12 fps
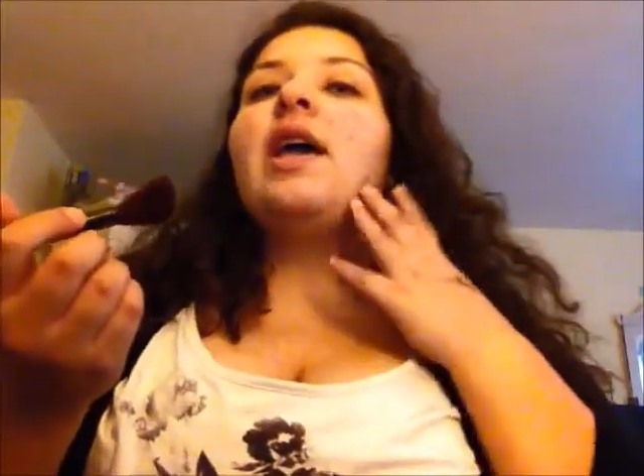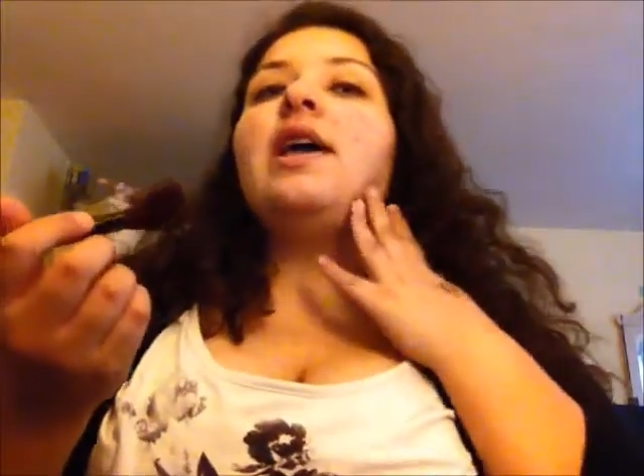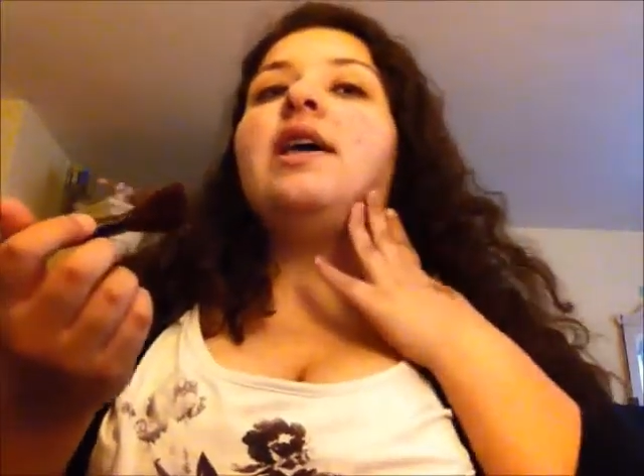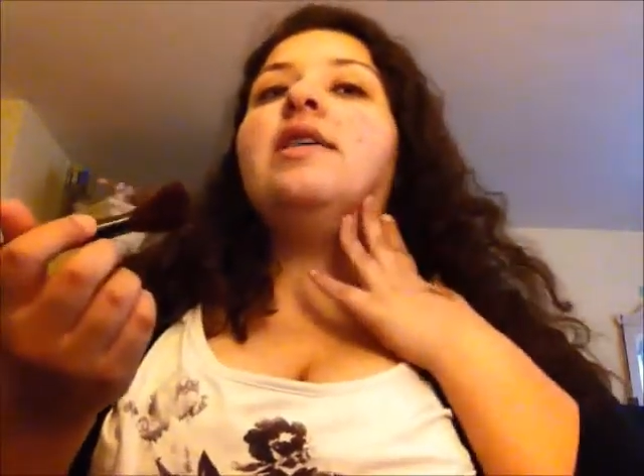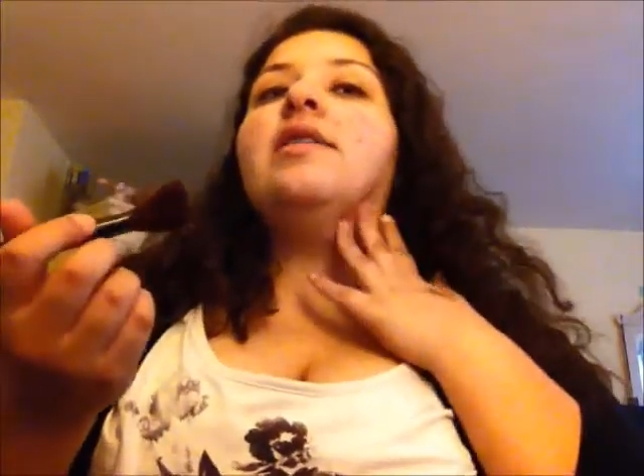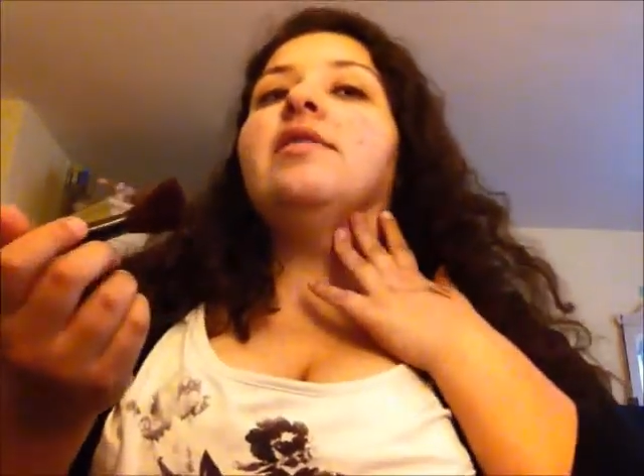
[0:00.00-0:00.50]

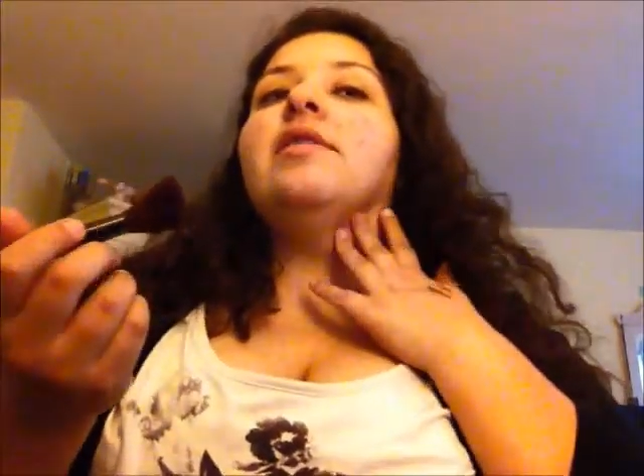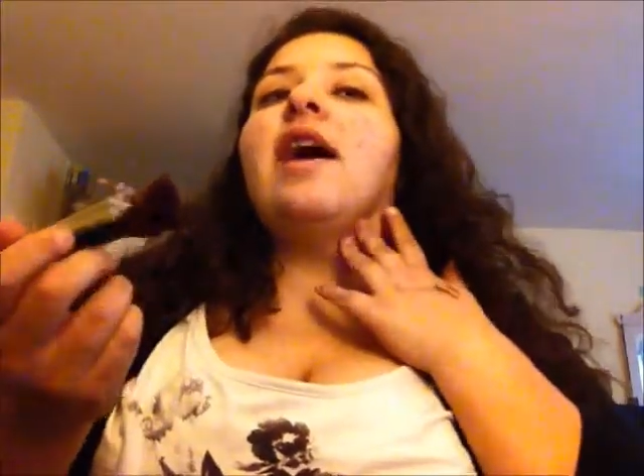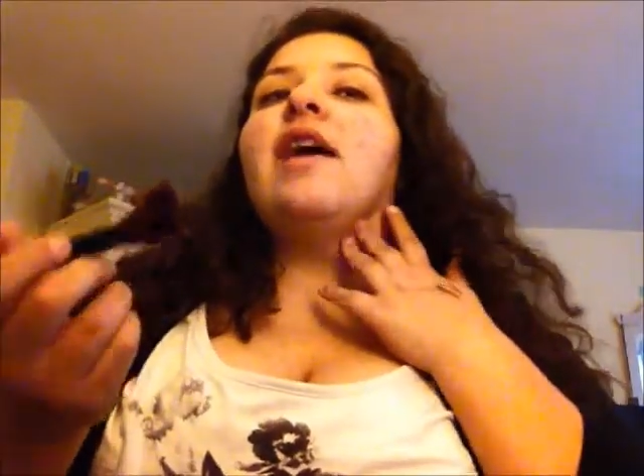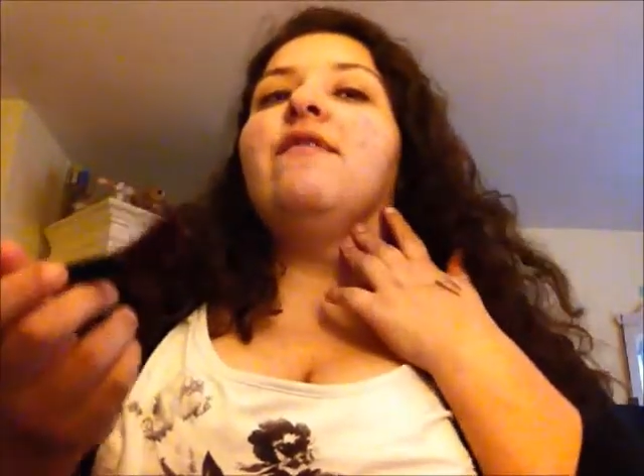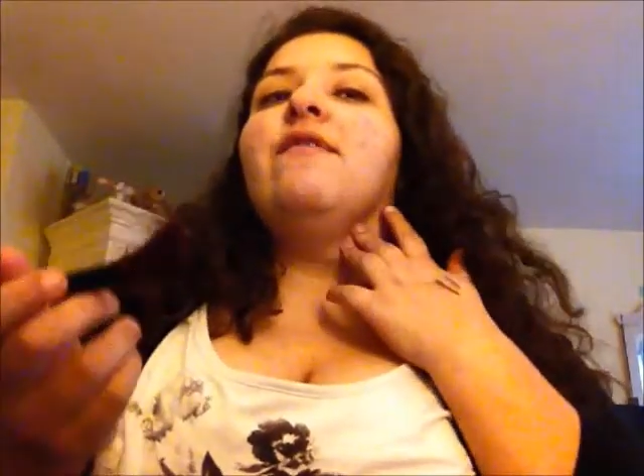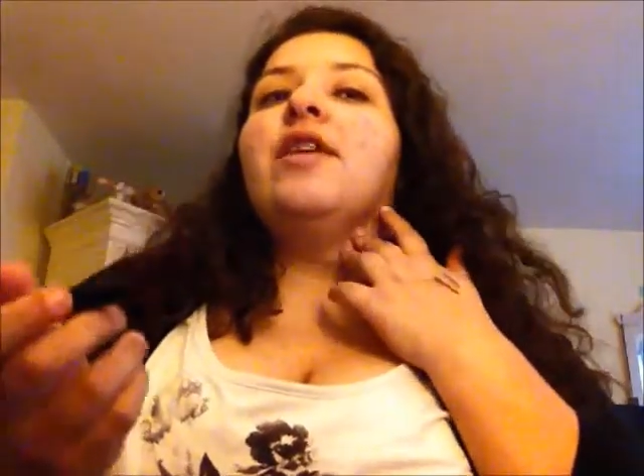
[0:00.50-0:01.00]
is
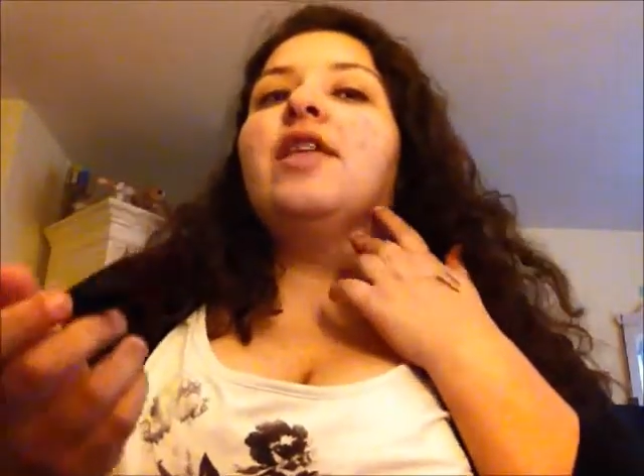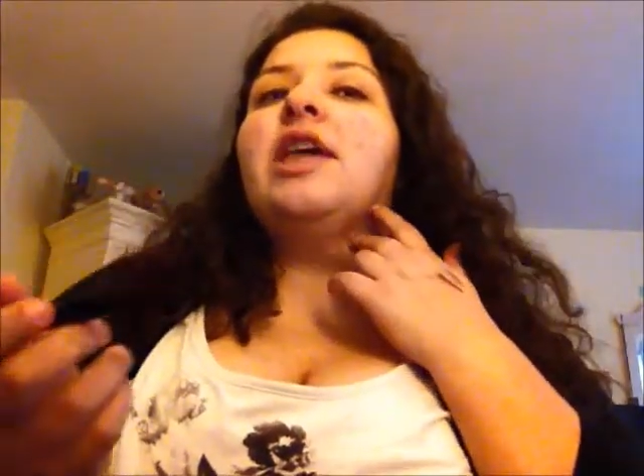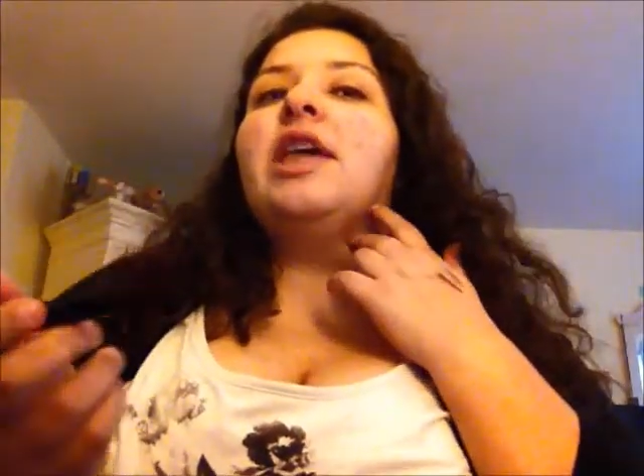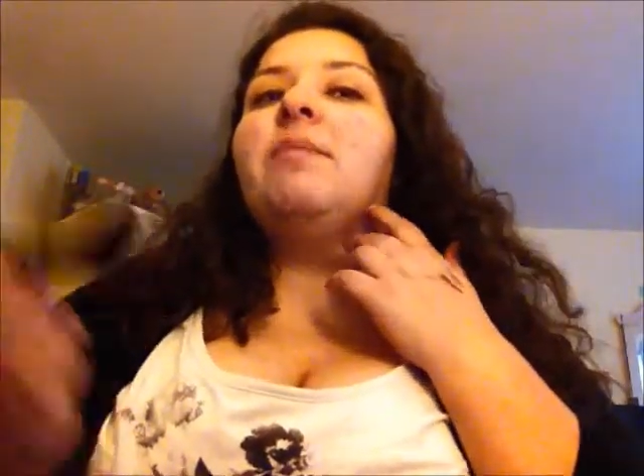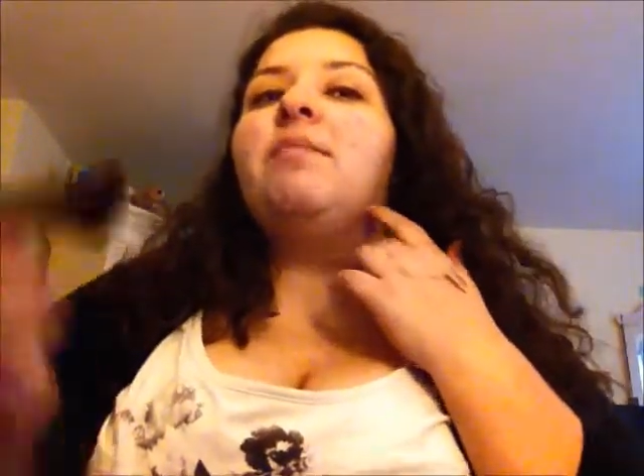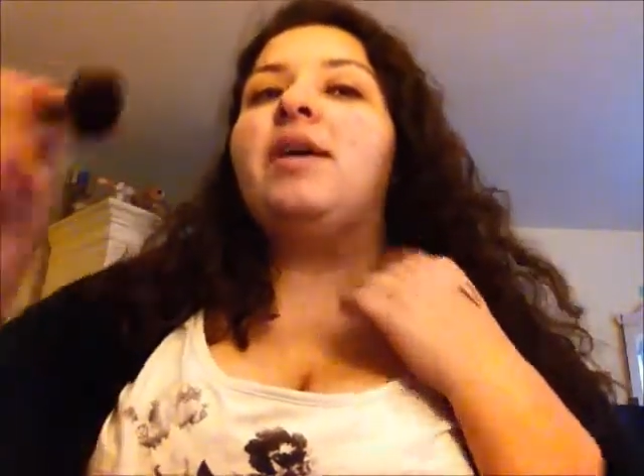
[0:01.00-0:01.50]
I feel
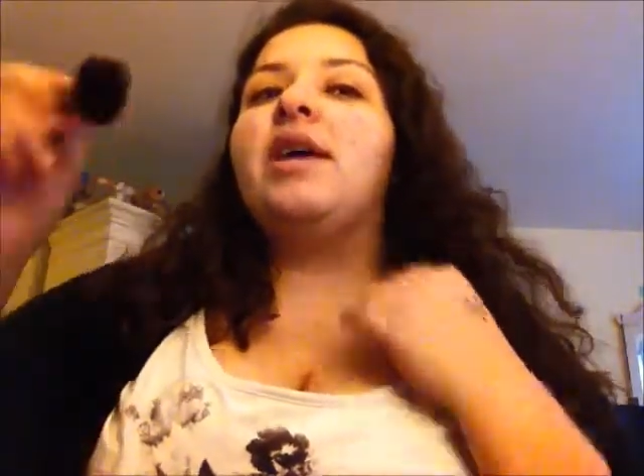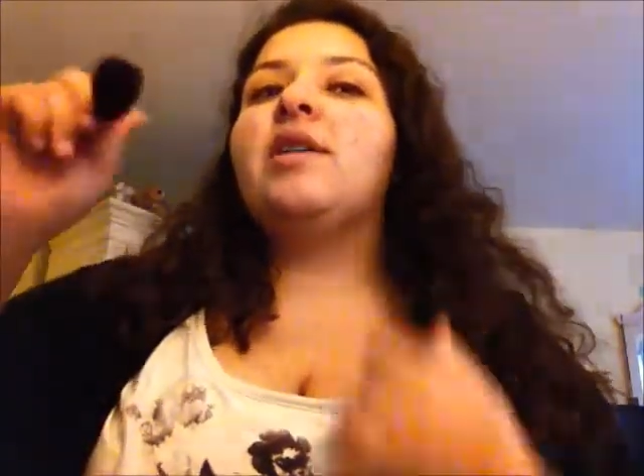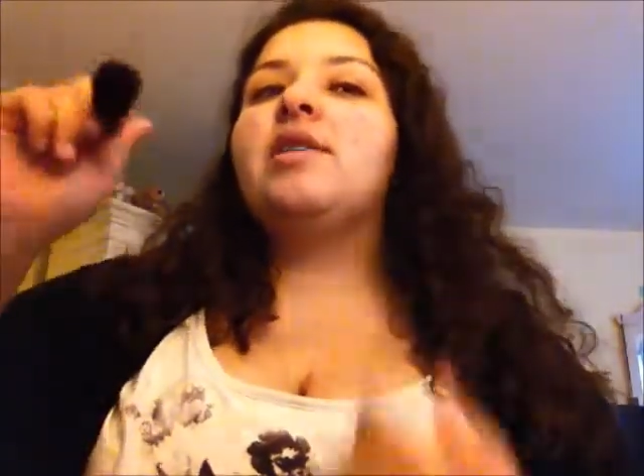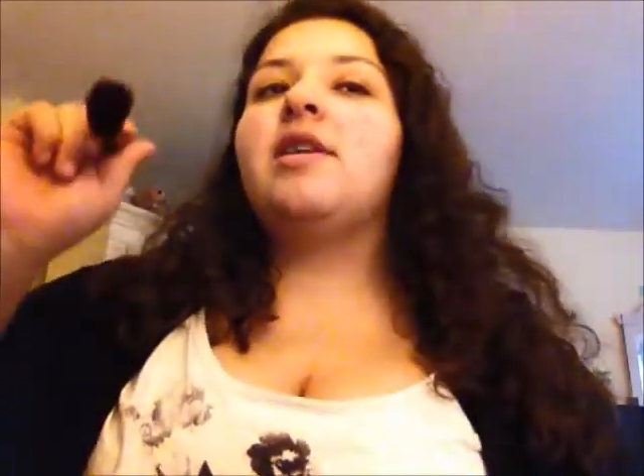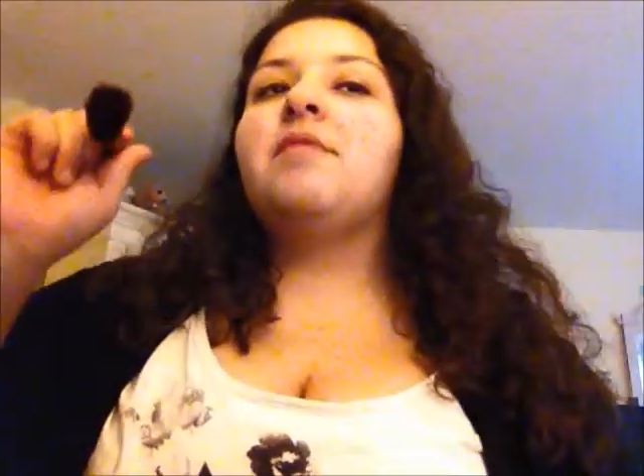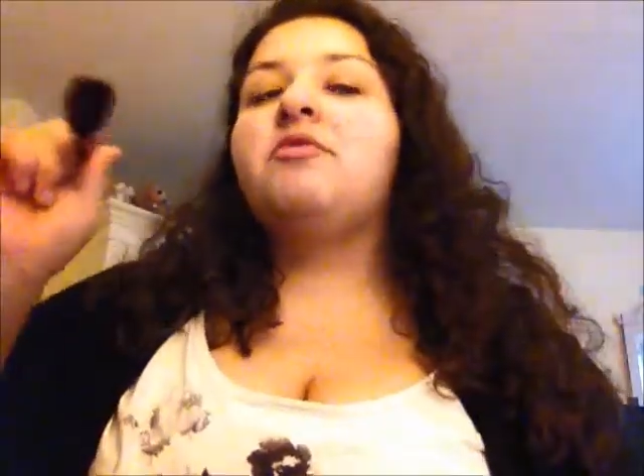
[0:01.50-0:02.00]
like it
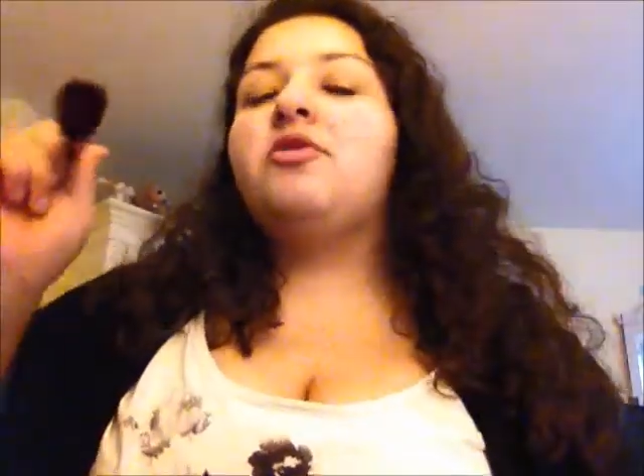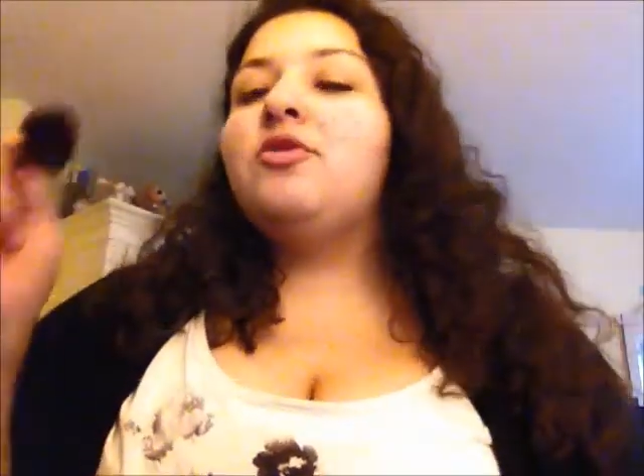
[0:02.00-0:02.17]
picks up